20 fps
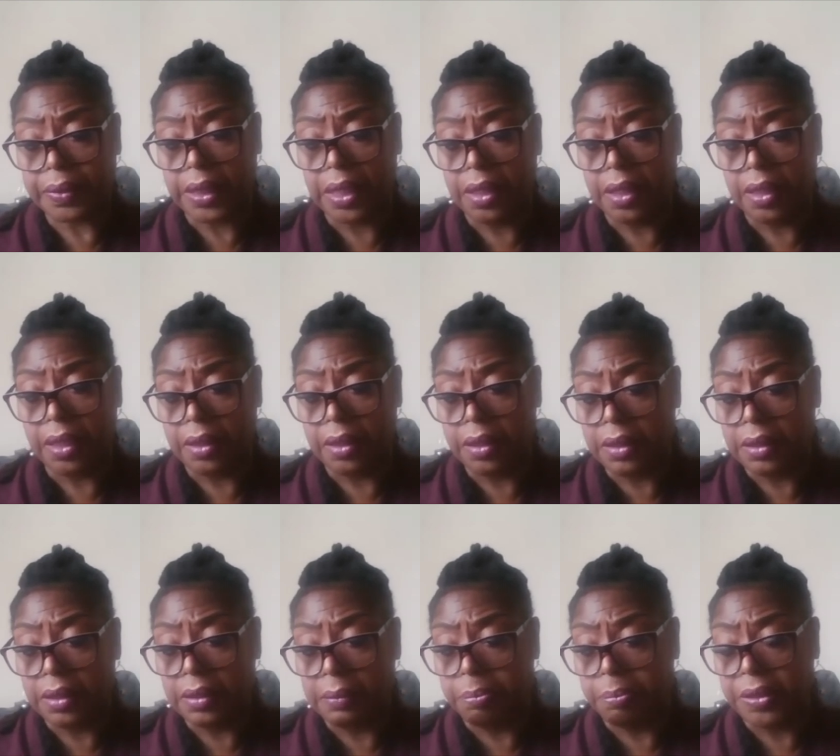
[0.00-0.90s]
uh,
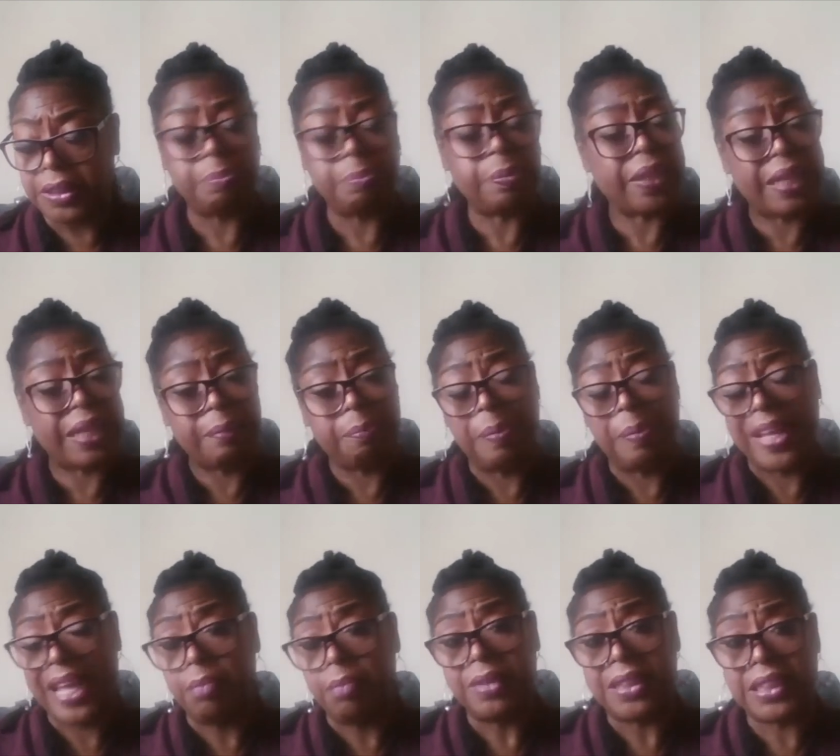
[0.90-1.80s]
to
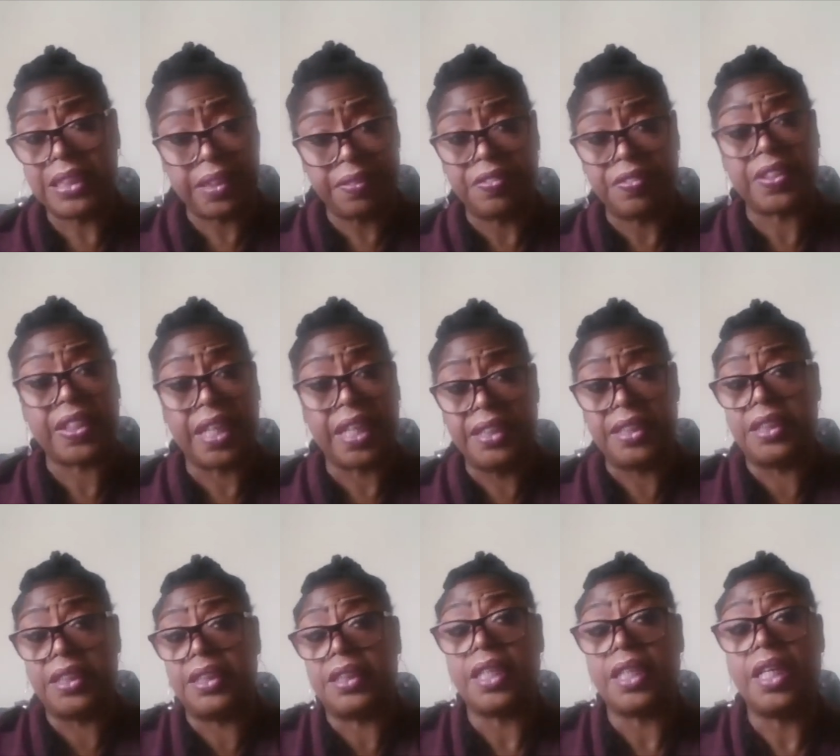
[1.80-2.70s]
become
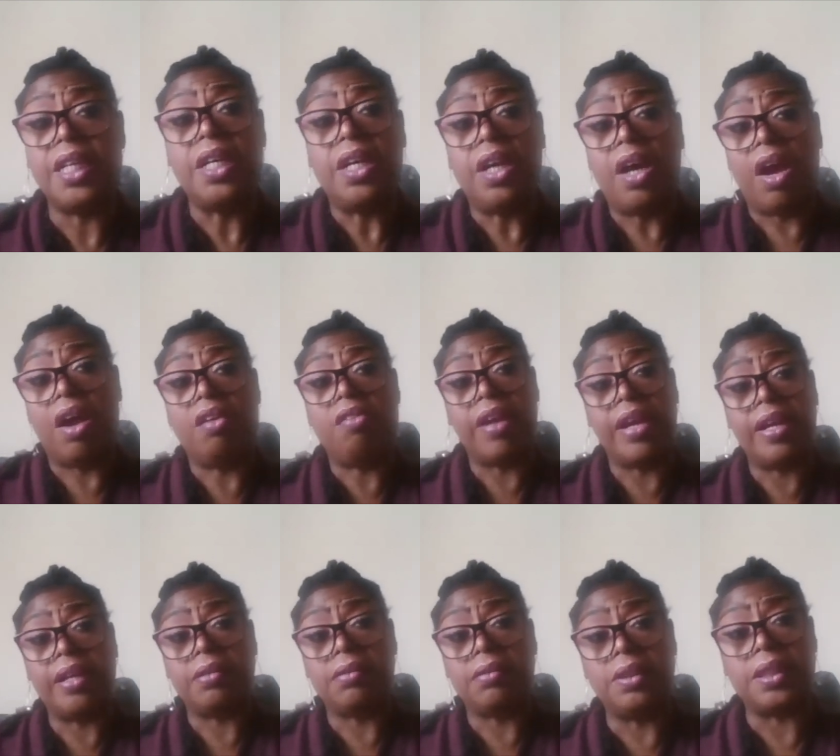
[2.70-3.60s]
certificated
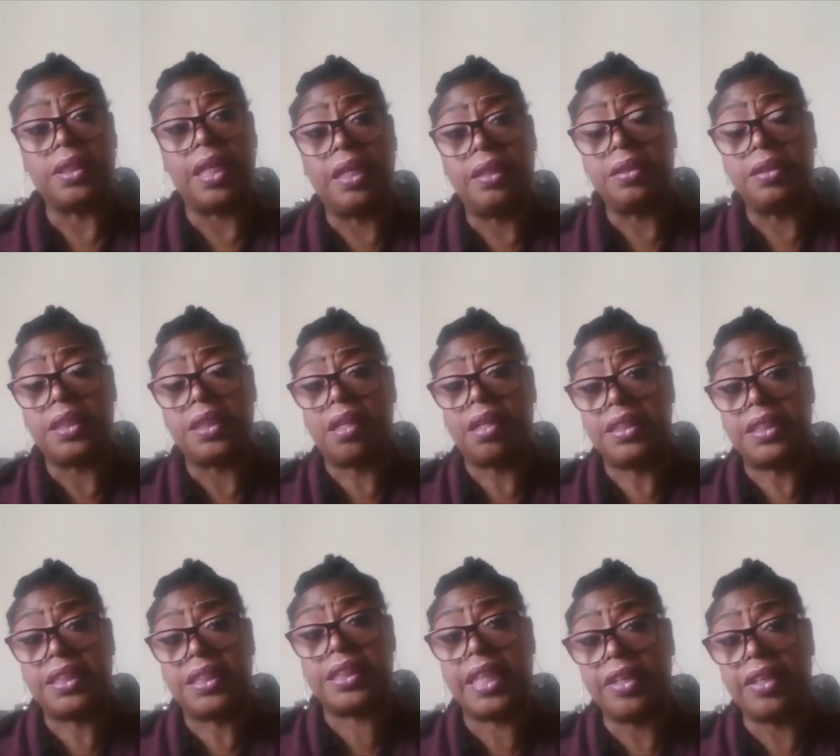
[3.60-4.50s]
around uh, science,
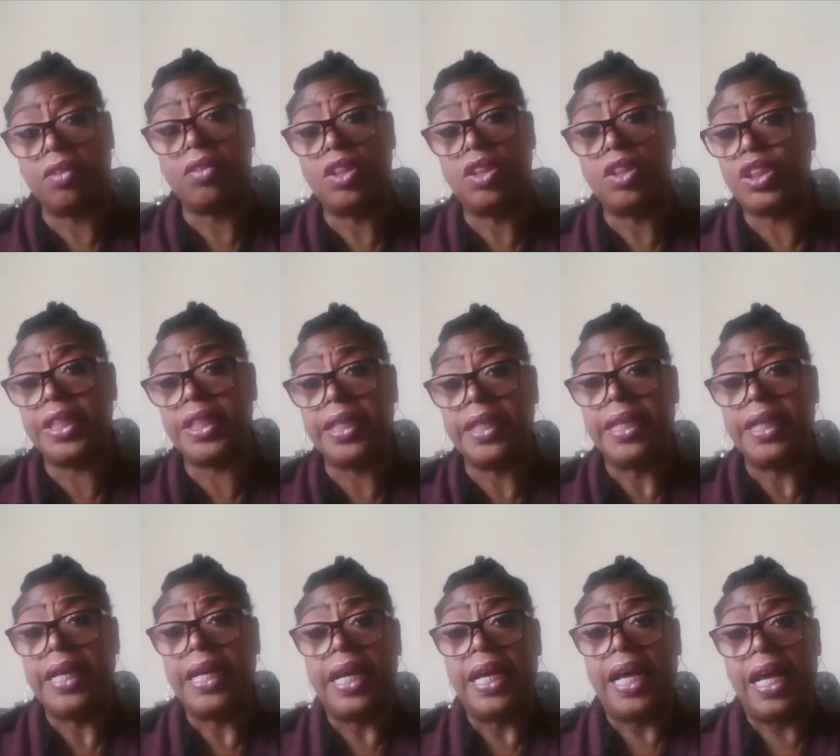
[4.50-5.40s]
technology,
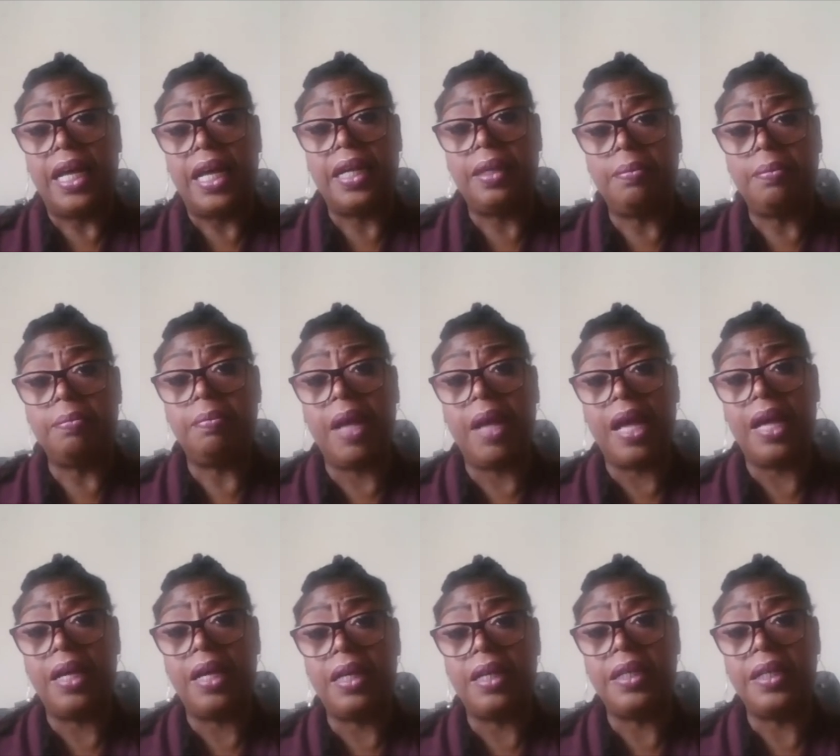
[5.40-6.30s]
um,
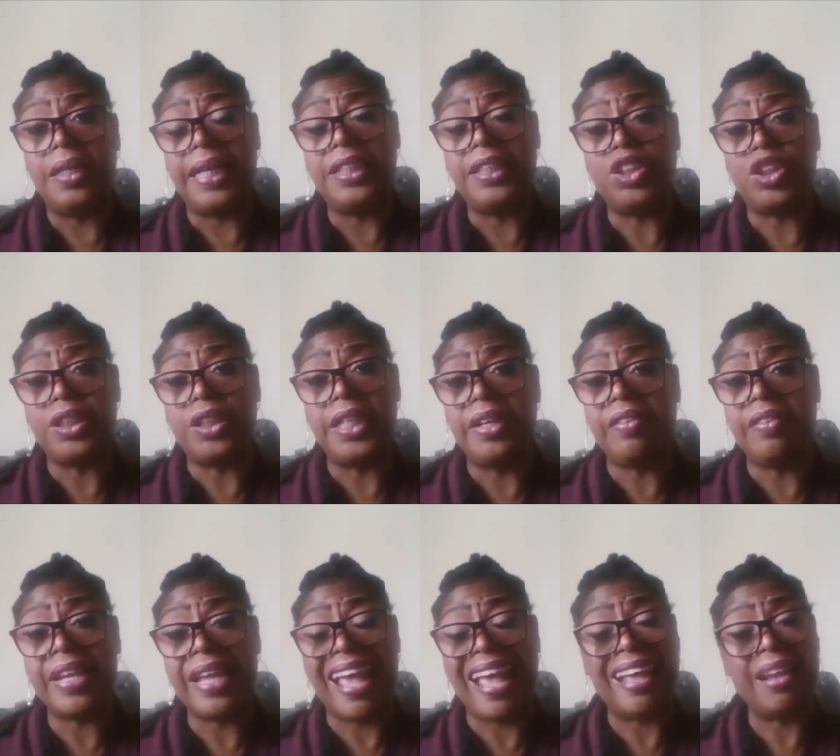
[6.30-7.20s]
uh,
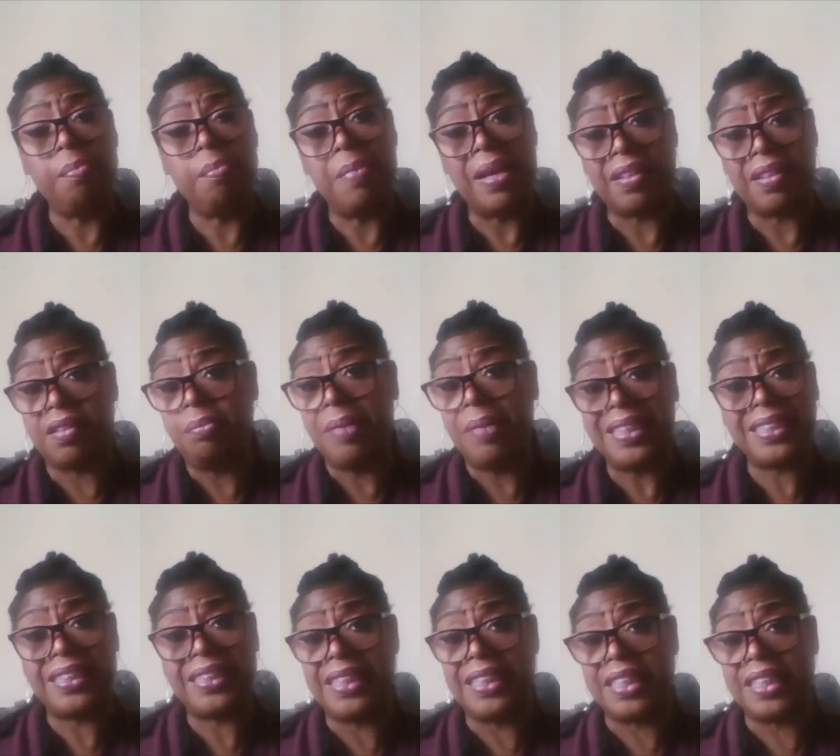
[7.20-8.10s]
engineering, and
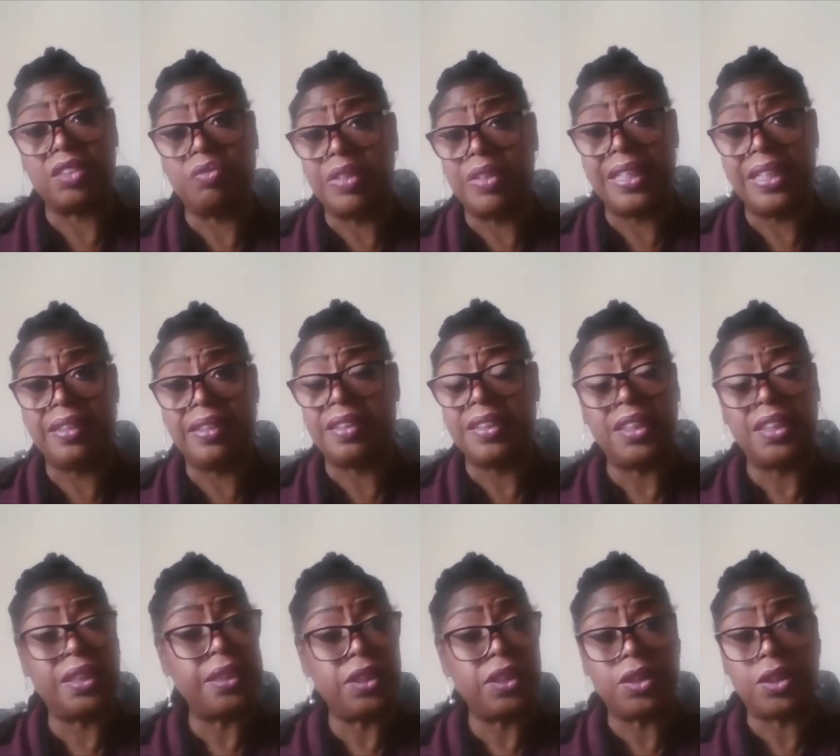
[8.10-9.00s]
mathematics, really, the
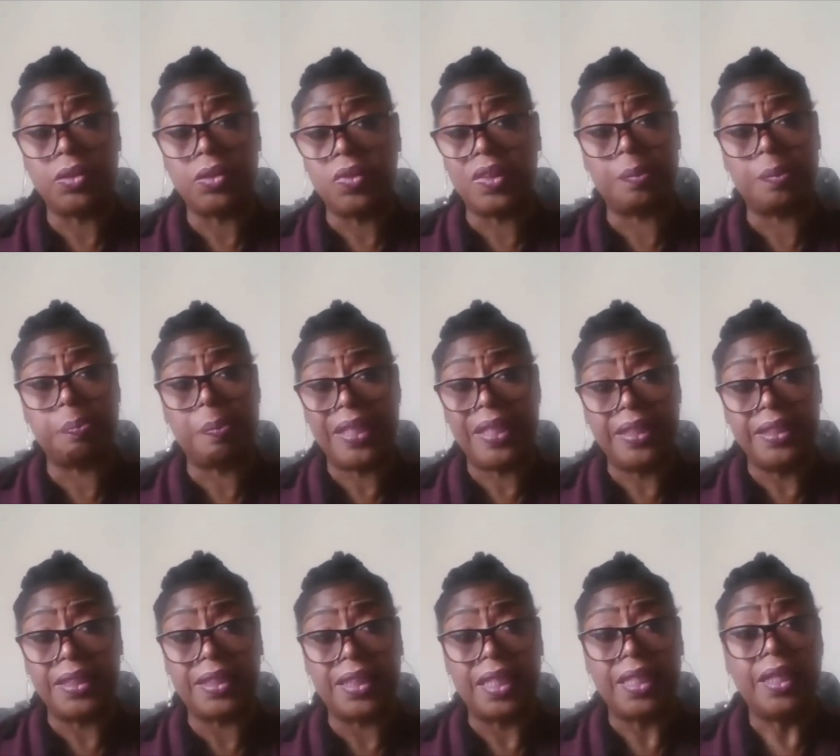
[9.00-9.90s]
digital
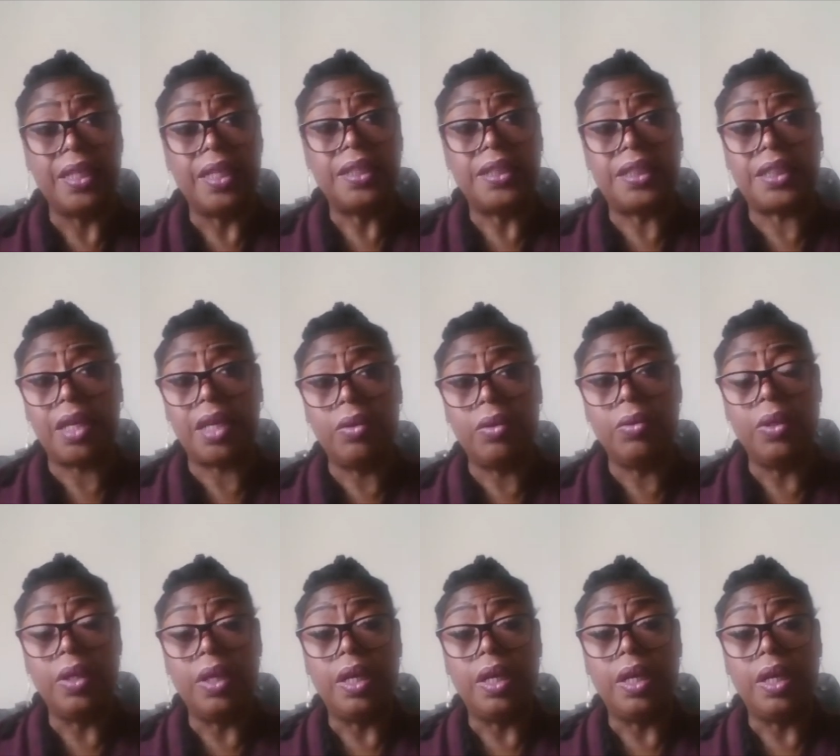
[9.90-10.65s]
space. So,